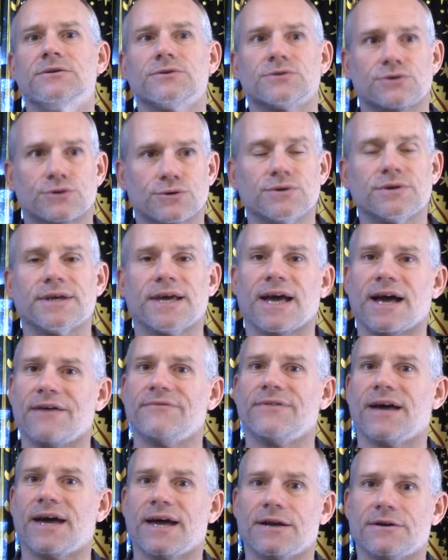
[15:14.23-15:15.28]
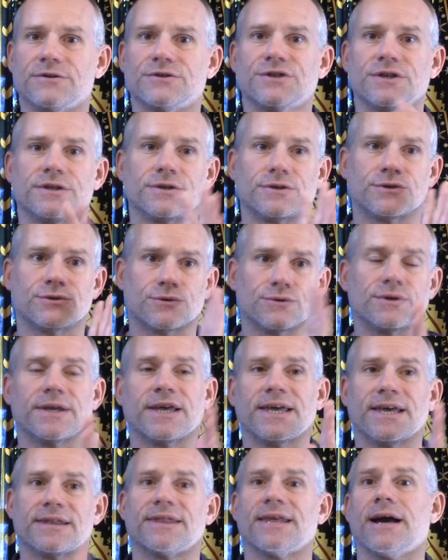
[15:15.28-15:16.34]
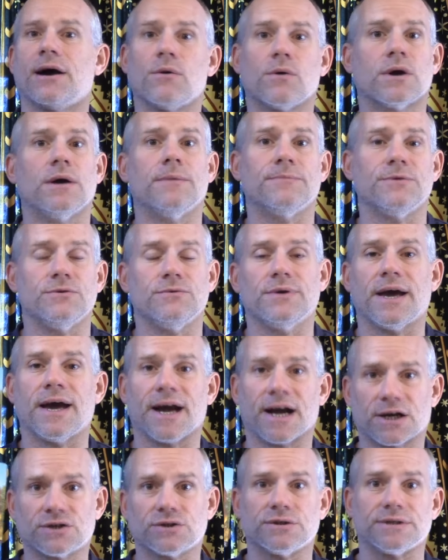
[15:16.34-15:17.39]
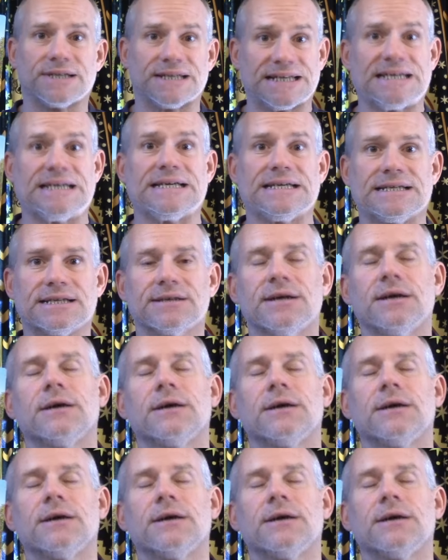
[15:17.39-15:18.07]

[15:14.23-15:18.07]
truly have that energy, and to truly get the outcome you actually need.